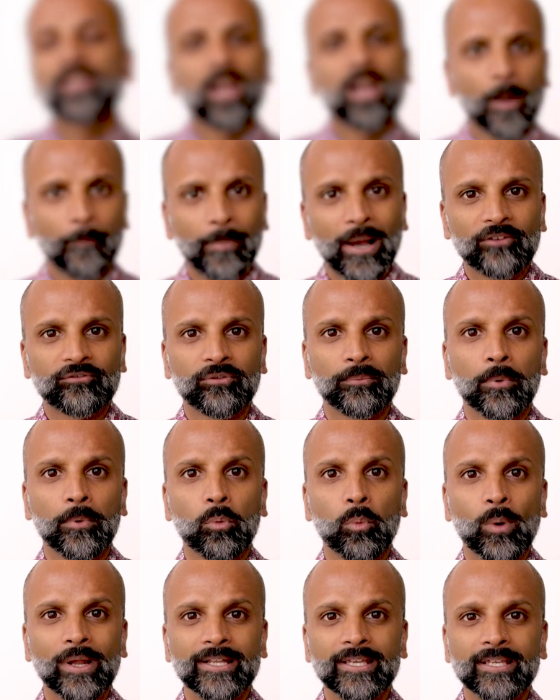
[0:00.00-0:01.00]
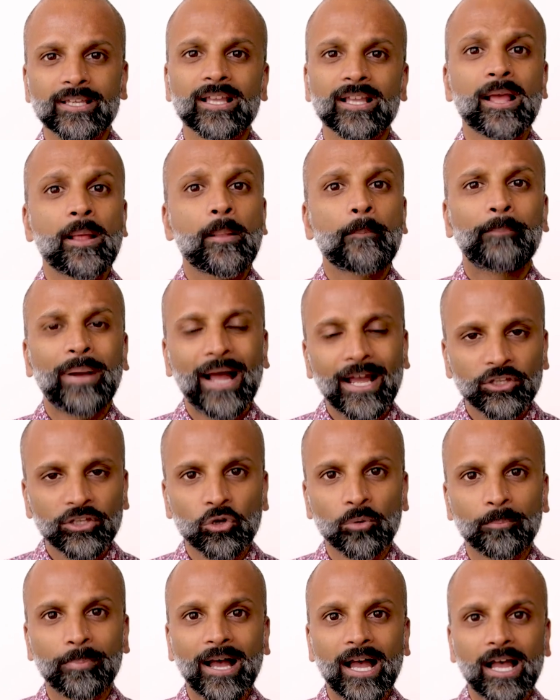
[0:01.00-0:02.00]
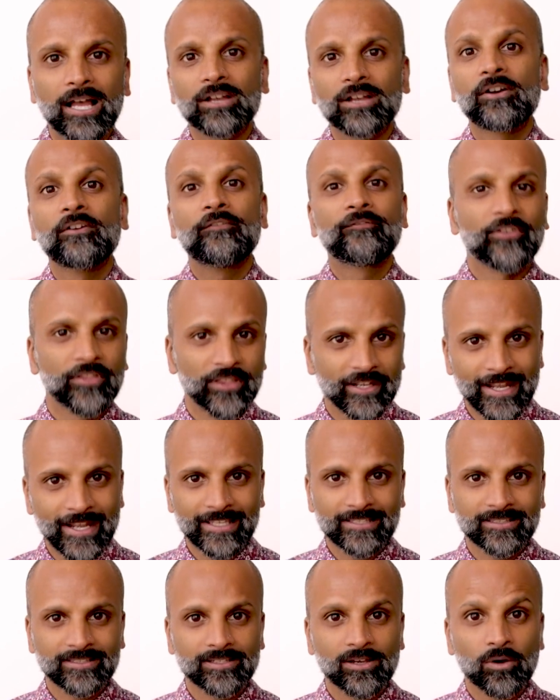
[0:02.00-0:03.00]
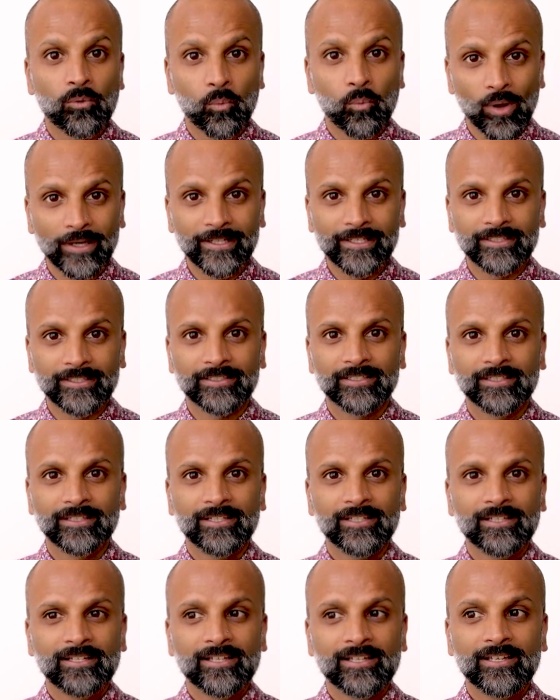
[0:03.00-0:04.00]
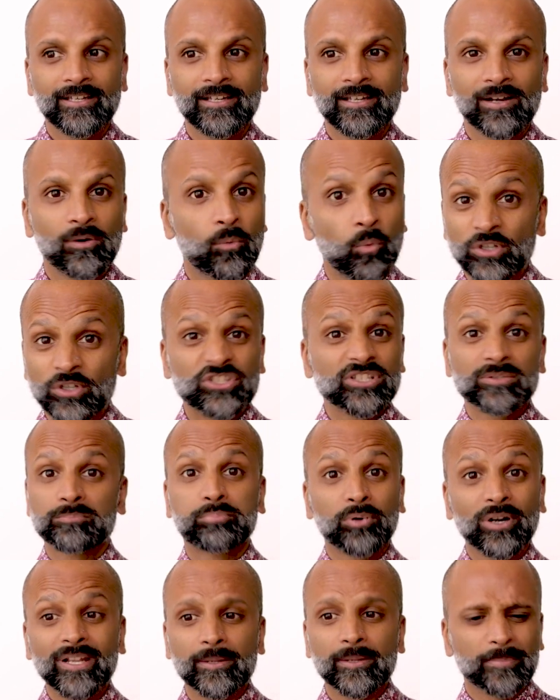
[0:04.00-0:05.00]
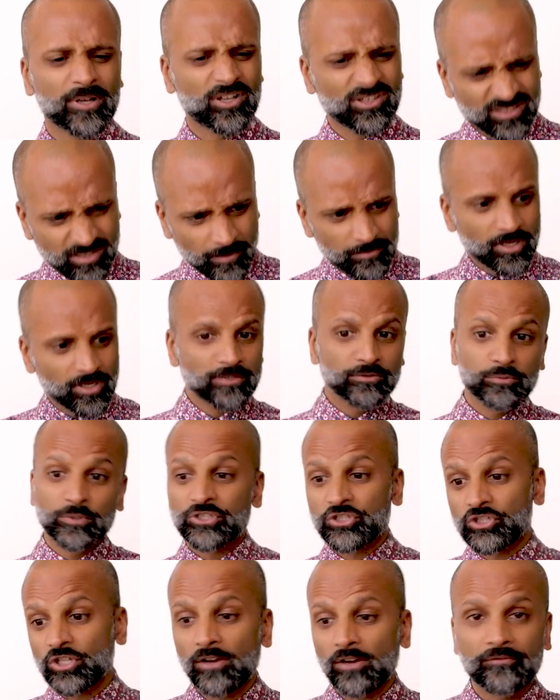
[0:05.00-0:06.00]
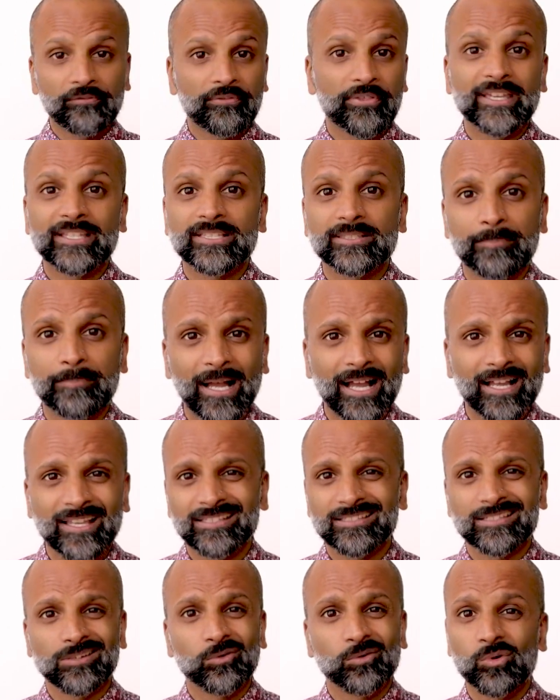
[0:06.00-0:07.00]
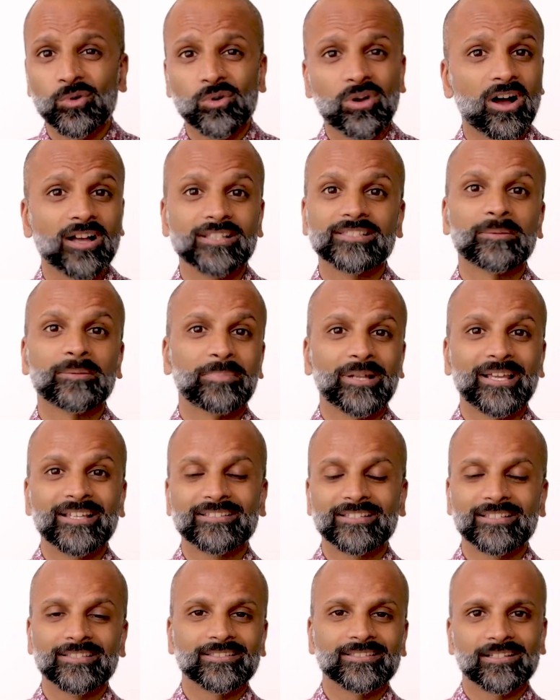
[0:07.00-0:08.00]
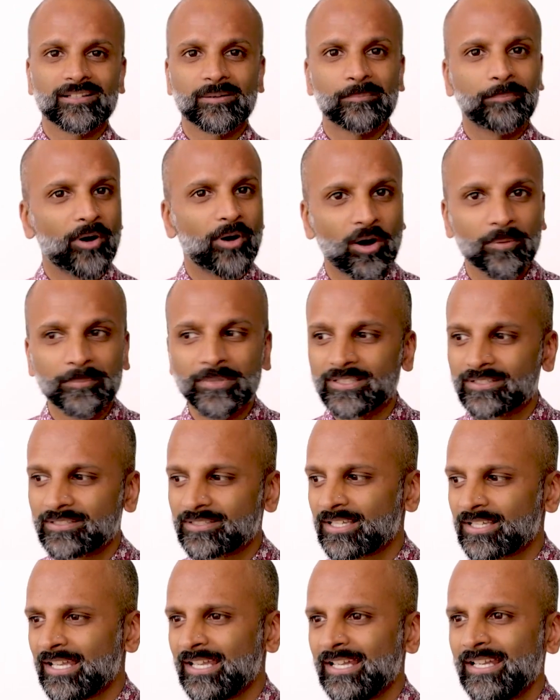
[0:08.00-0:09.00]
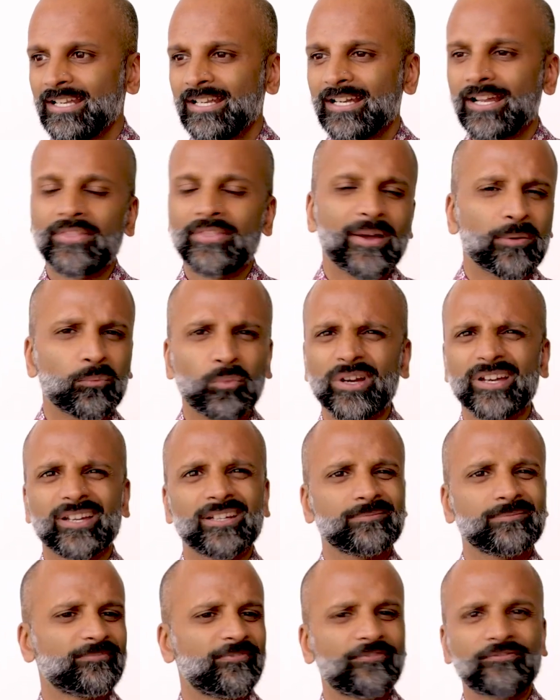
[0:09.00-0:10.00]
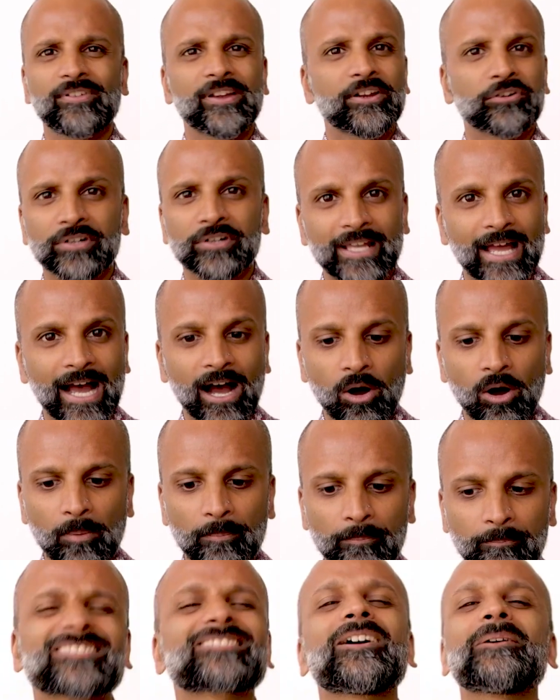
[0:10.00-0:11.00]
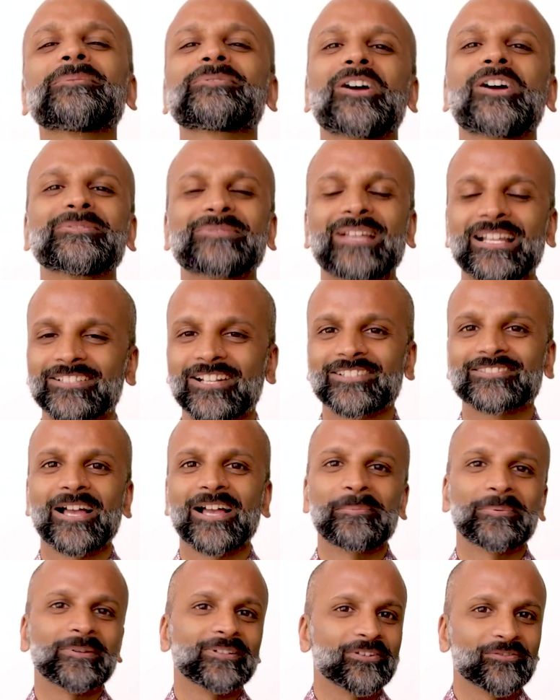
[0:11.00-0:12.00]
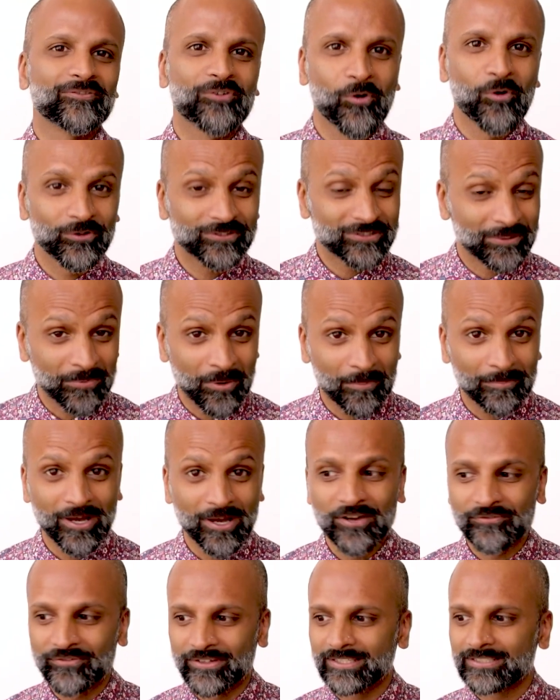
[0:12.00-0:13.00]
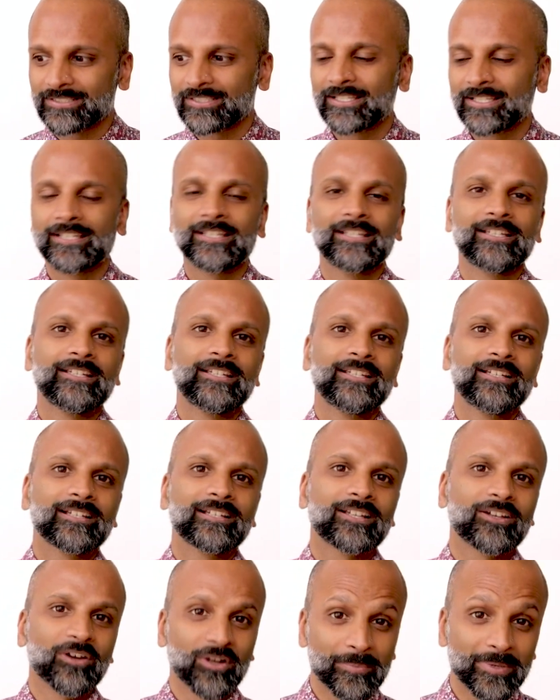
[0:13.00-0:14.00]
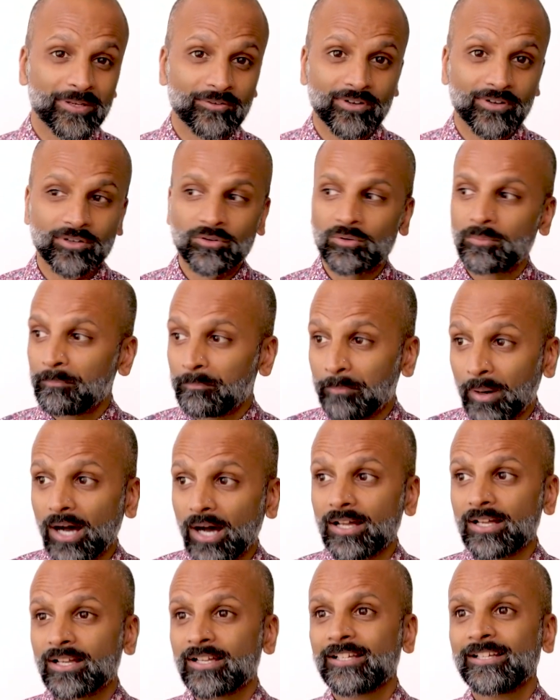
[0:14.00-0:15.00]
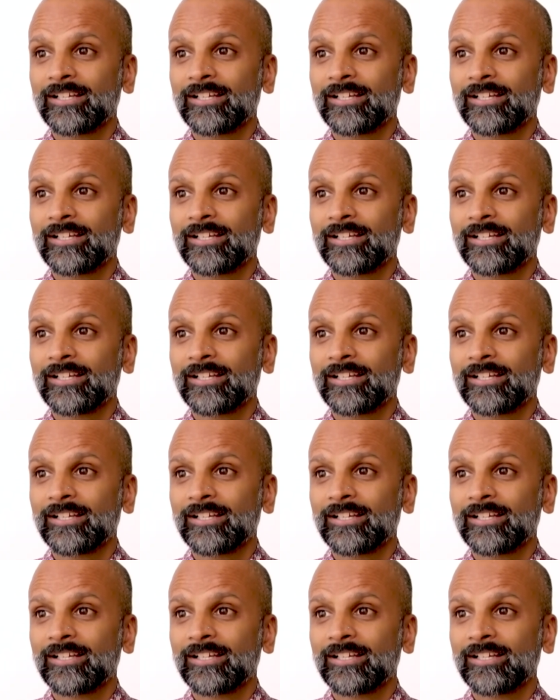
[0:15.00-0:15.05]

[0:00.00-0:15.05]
come back from a wedding, pack your bag for the next wedding, which is brilliant because sometimes we shove things back into all kinds of places and compartments and then we're figuring it out. Sometimes that does happen. Of course, I'm not perfect. Got to be real. But